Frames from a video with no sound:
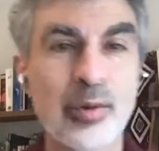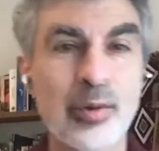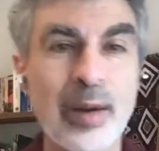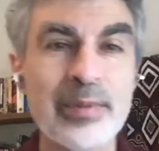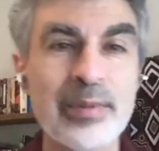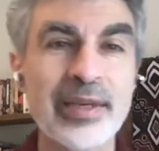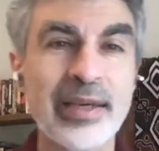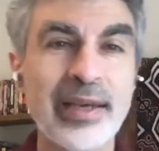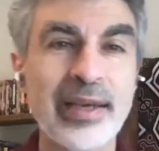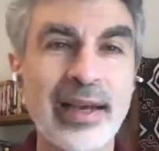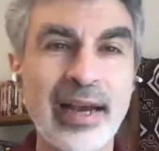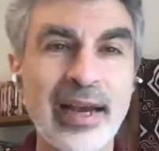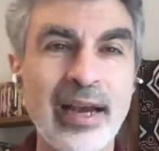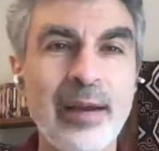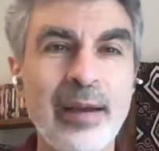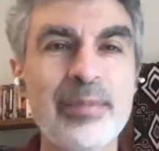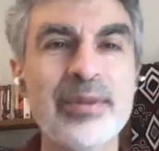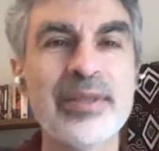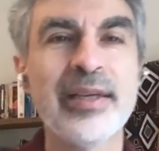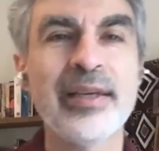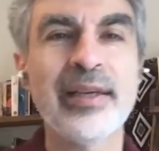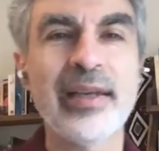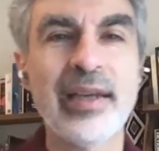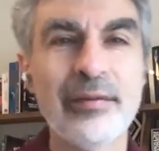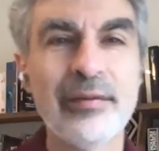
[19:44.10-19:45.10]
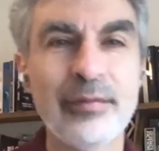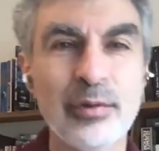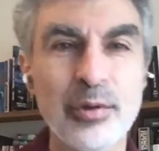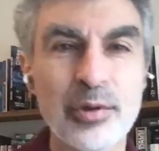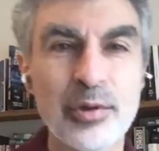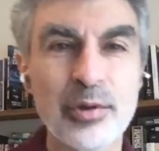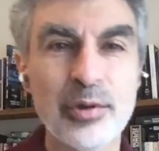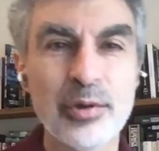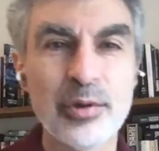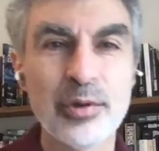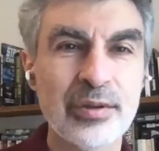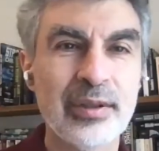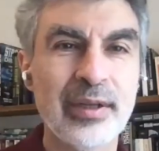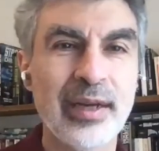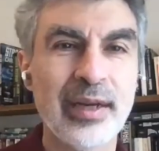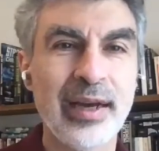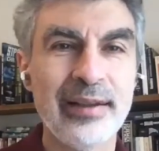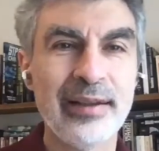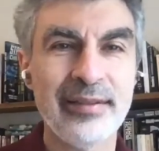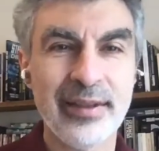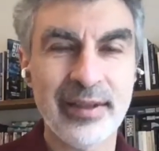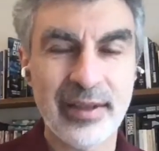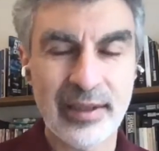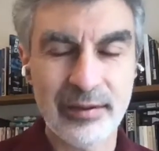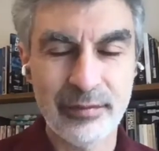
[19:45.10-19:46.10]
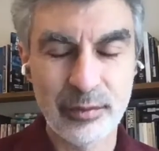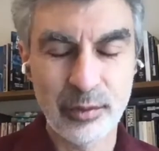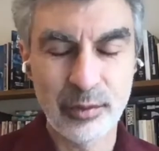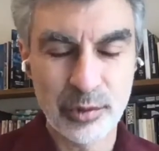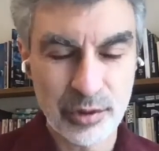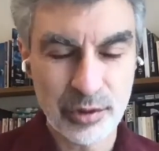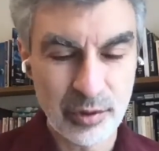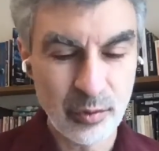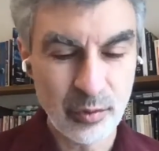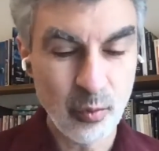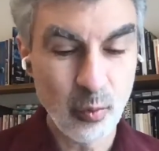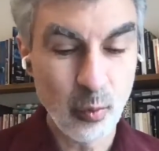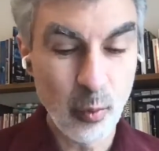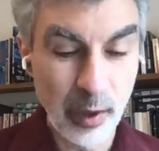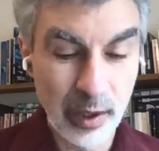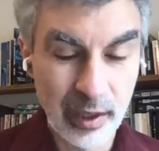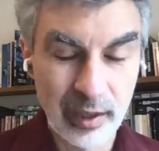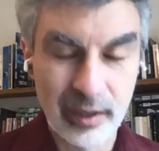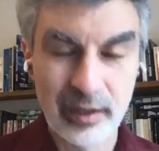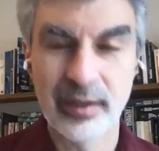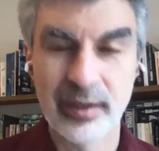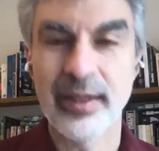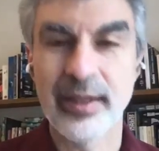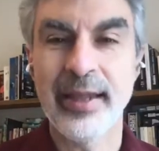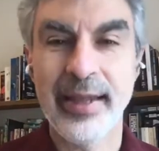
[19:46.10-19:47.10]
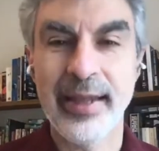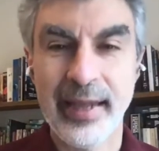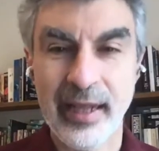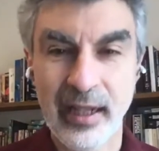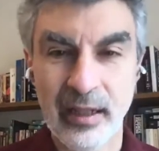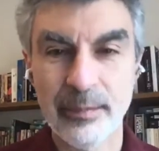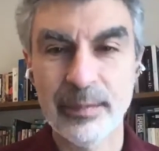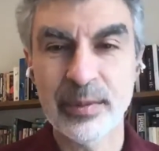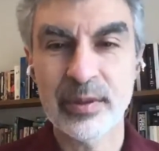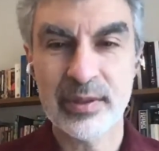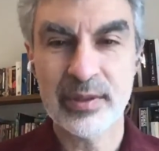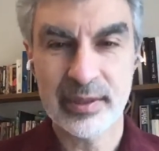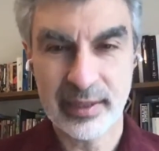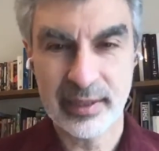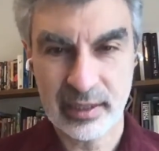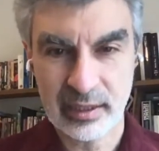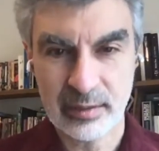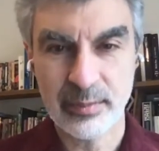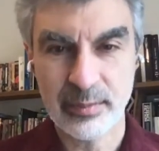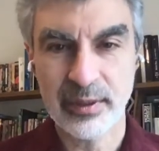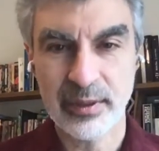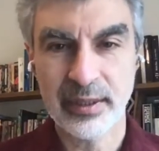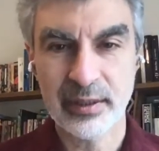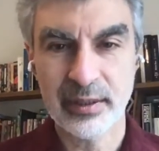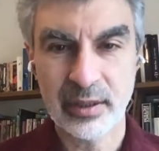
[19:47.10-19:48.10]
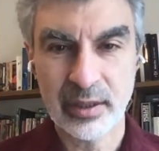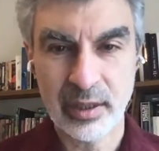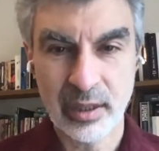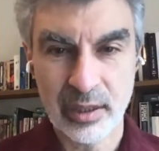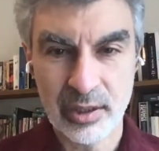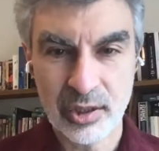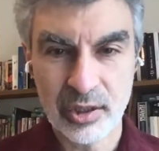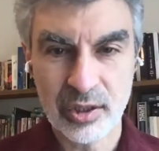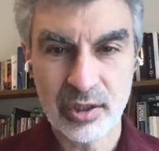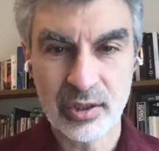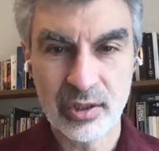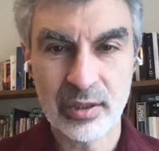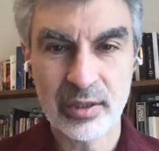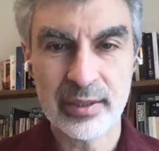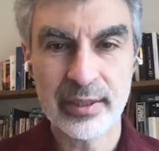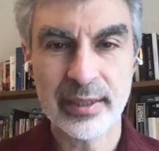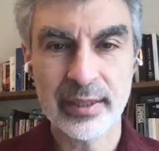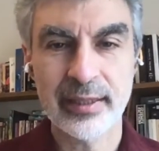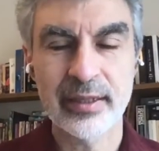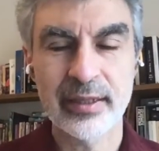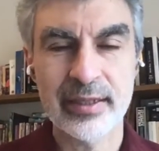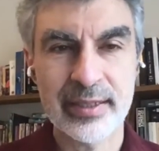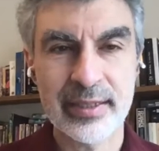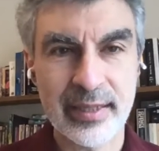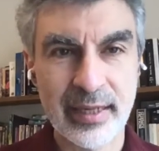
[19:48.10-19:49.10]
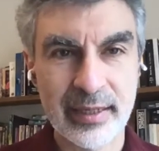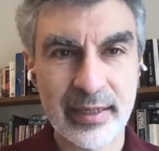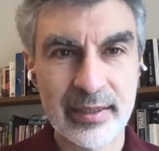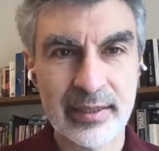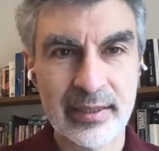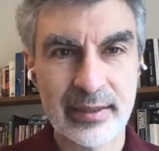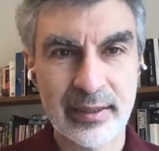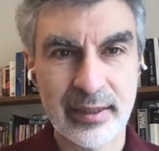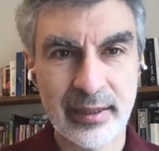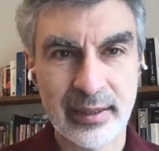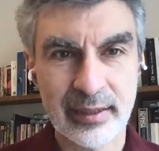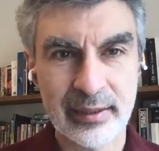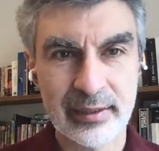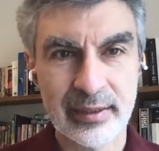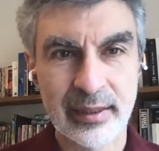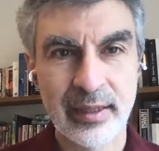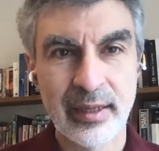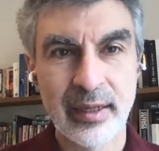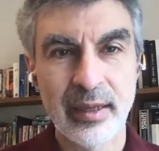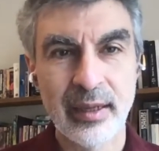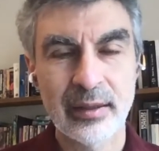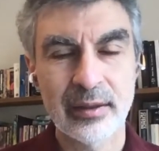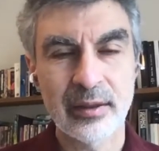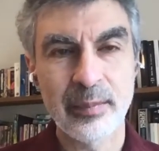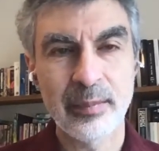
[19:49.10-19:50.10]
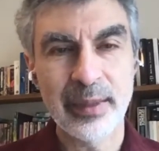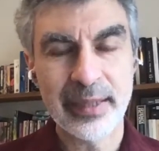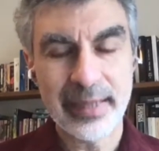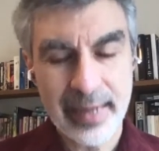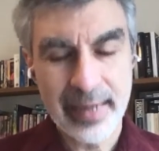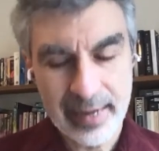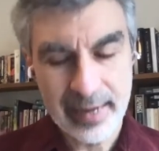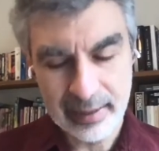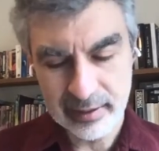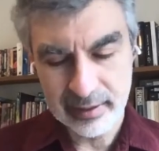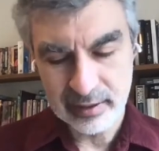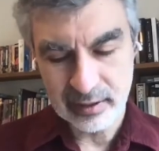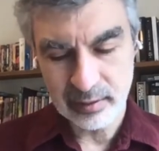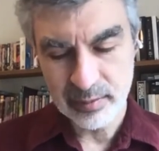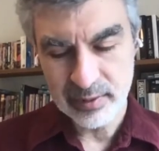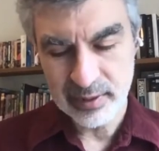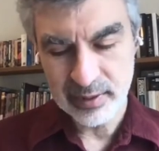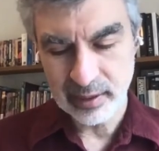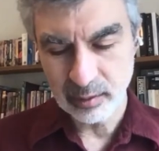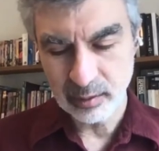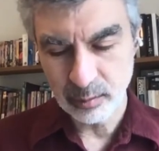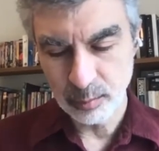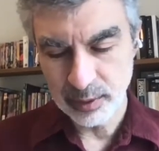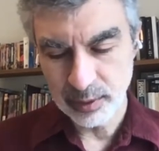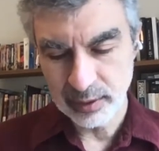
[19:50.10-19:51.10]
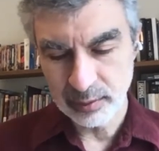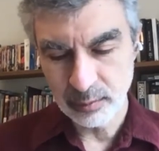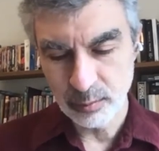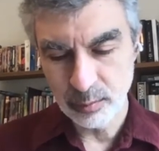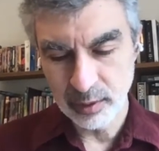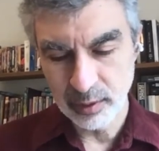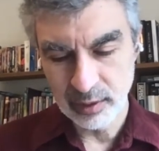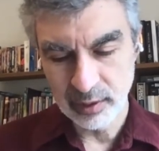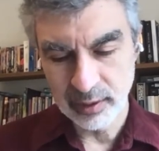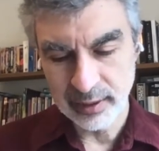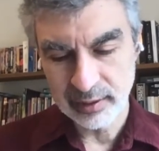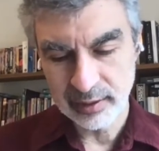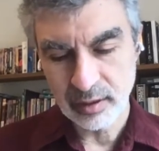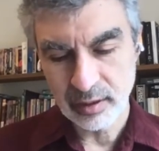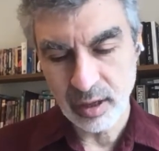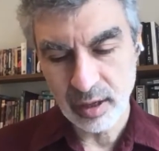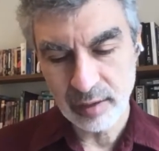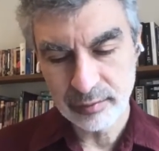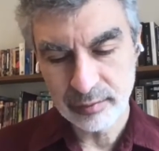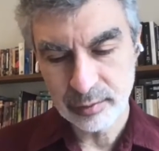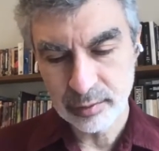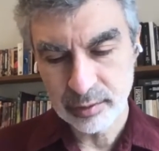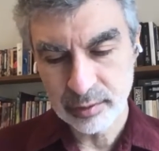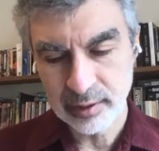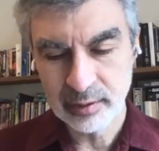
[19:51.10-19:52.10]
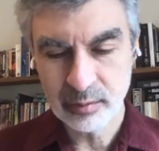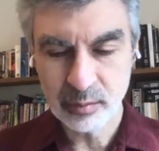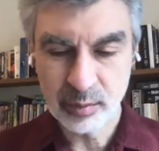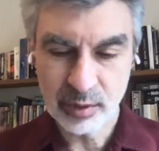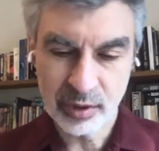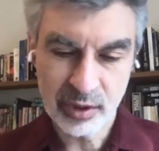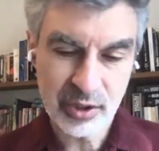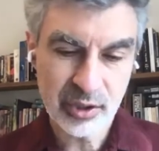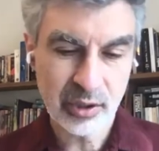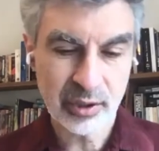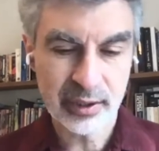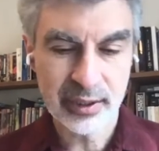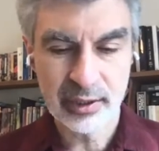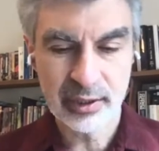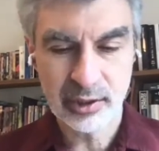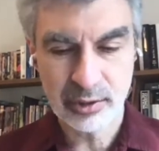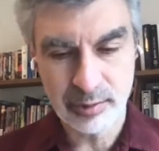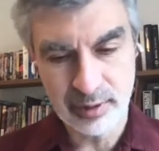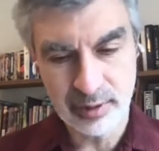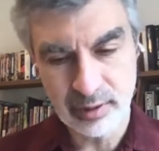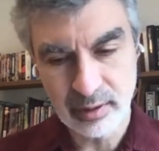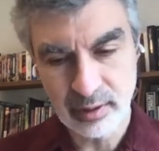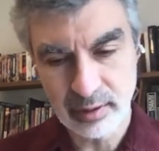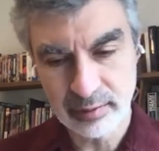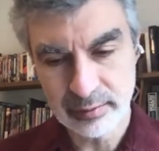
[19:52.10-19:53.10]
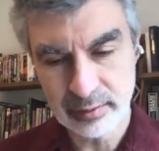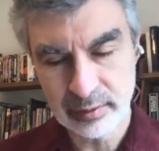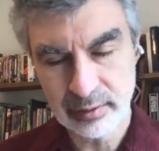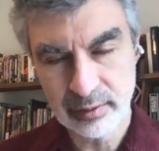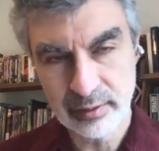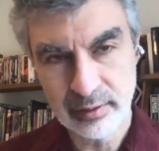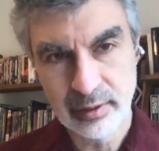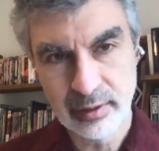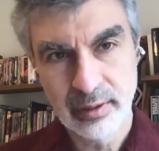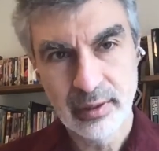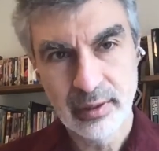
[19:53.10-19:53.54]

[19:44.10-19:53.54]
sure. I'm saying I'm saying evolution. I think evolution will help us explain consciousness, in the sense that the mechanisms that we will uncover and we're starting to uncover,